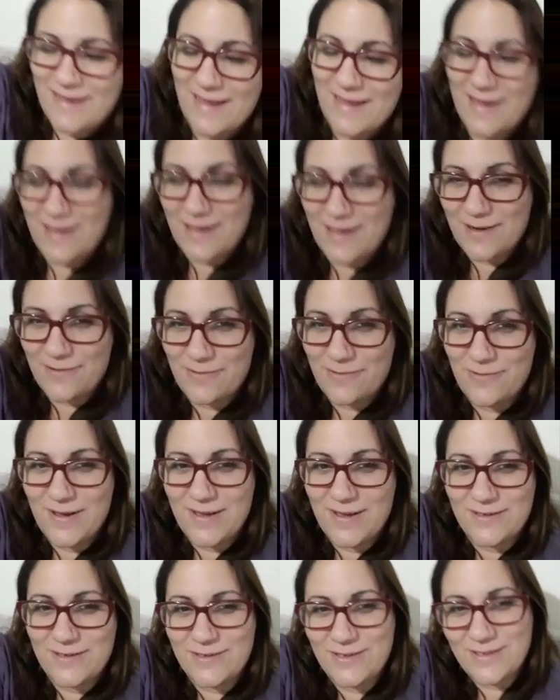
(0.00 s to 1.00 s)
I got a
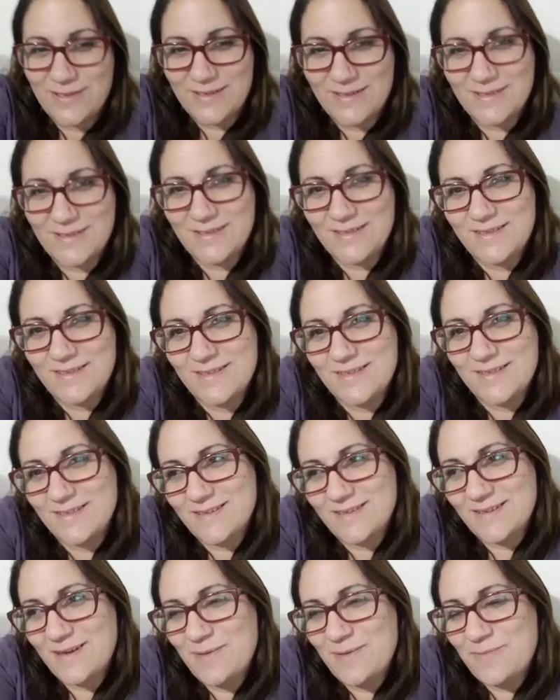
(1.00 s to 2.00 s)
crash, and
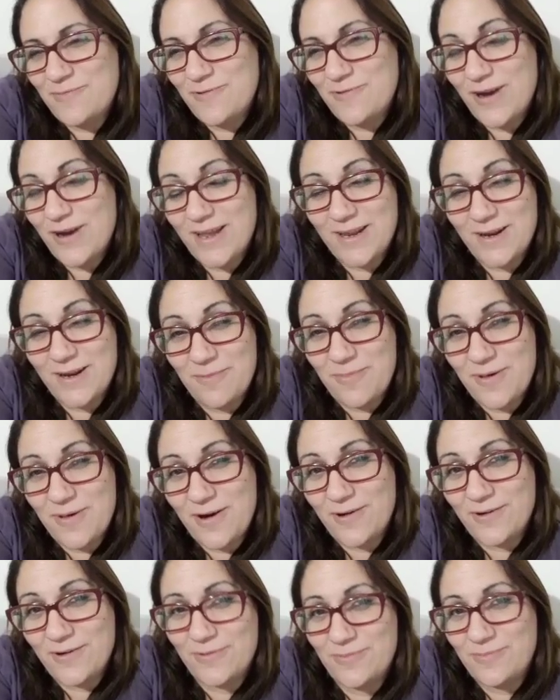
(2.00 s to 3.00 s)
I'm breaking
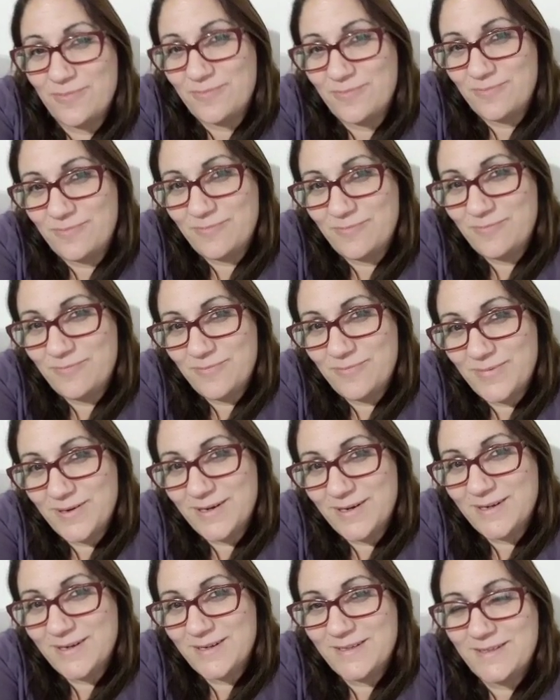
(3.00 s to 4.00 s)
apart.
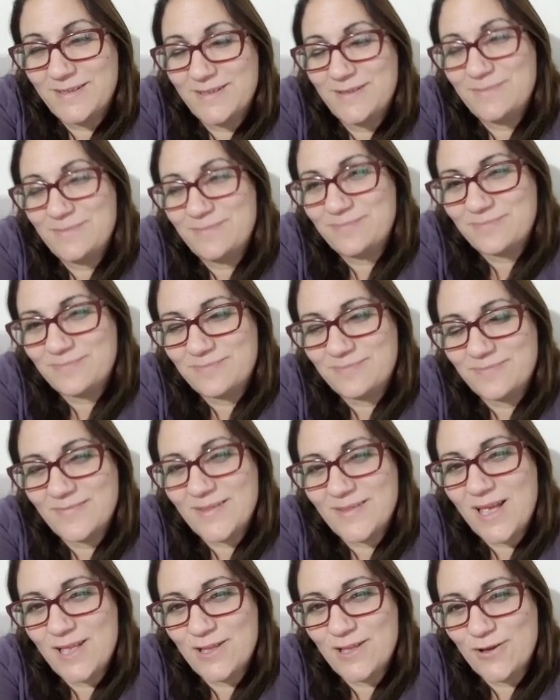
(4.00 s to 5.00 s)
But
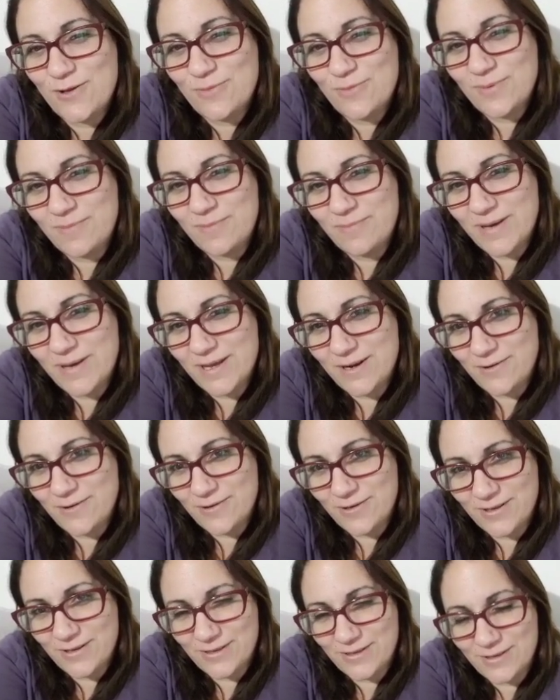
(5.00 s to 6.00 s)
I know I'll be better,
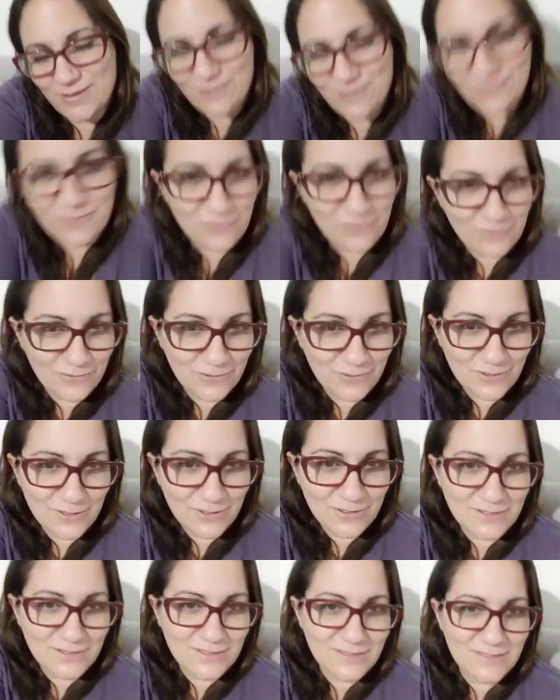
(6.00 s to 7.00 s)
and know
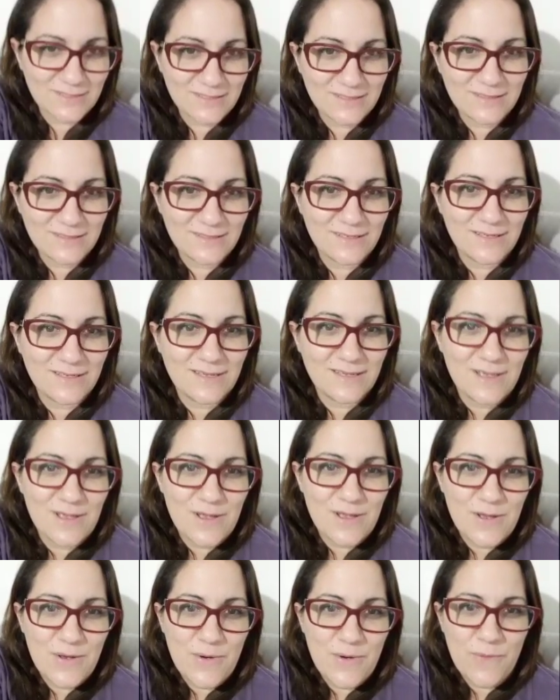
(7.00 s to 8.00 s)
just
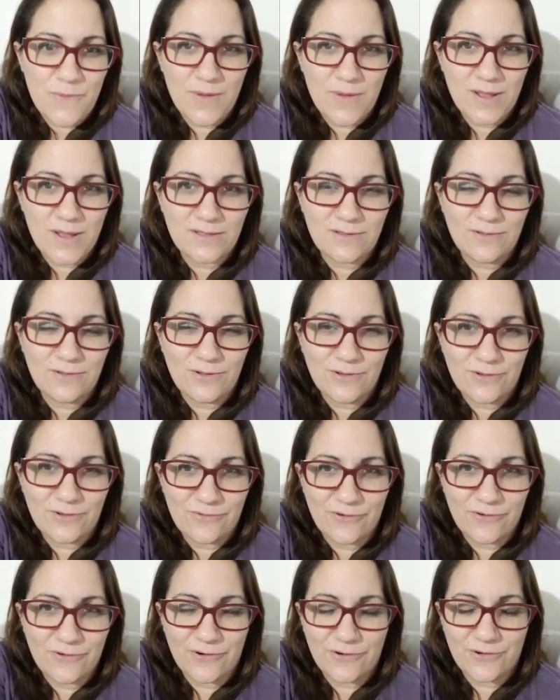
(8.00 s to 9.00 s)
what to look
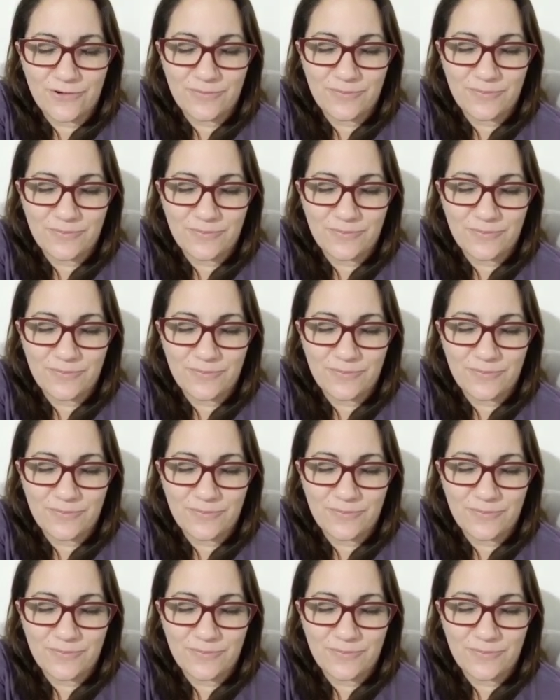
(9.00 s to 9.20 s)
for,